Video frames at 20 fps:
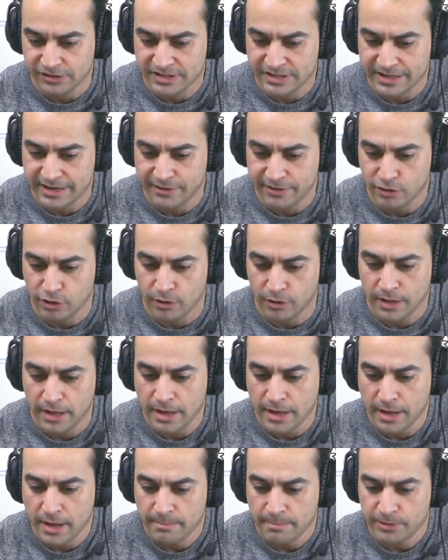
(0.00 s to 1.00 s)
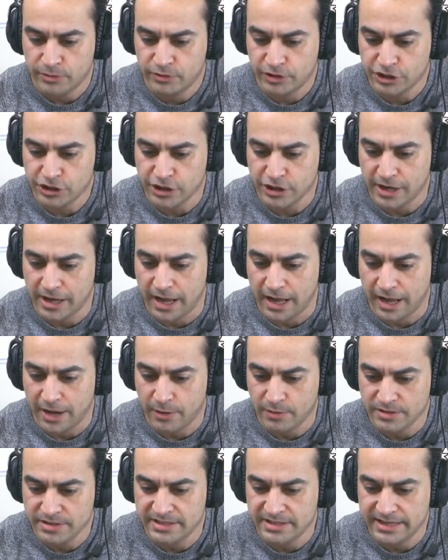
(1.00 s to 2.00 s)
Sarah. We've got Patricia, I
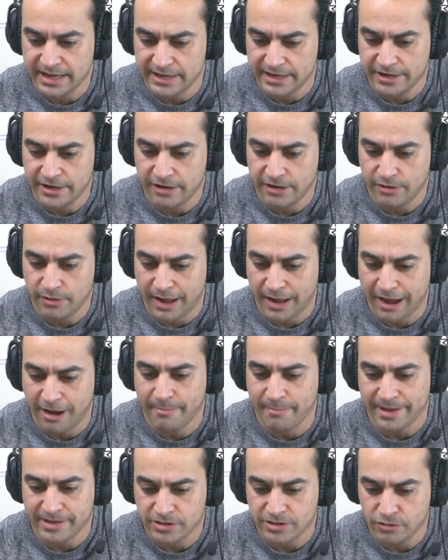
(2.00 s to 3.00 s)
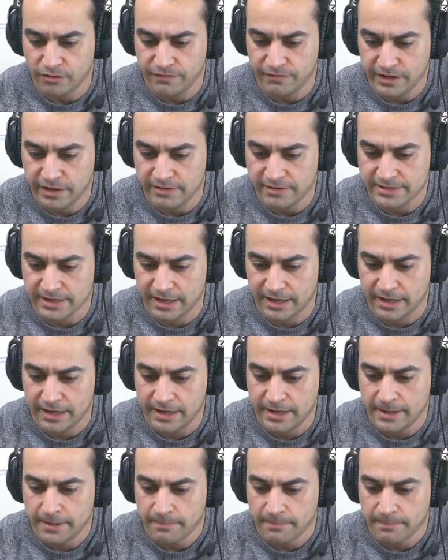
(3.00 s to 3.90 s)
want to tell you how amazing your videos are.